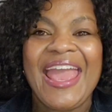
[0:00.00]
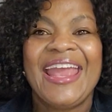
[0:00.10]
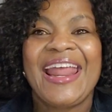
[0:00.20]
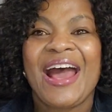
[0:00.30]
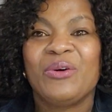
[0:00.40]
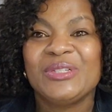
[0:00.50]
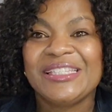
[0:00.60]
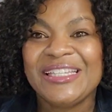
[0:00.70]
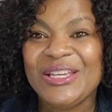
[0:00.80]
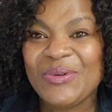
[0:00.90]
and I will
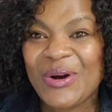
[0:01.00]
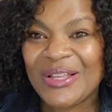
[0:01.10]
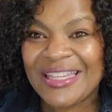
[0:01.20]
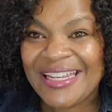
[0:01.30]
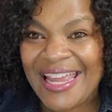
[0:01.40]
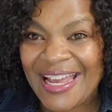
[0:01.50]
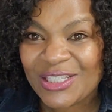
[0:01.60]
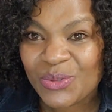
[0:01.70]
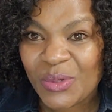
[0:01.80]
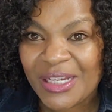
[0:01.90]
see you on the
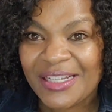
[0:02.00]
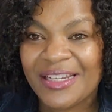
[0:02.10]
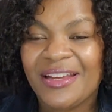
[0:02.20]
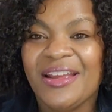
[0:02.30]
next one.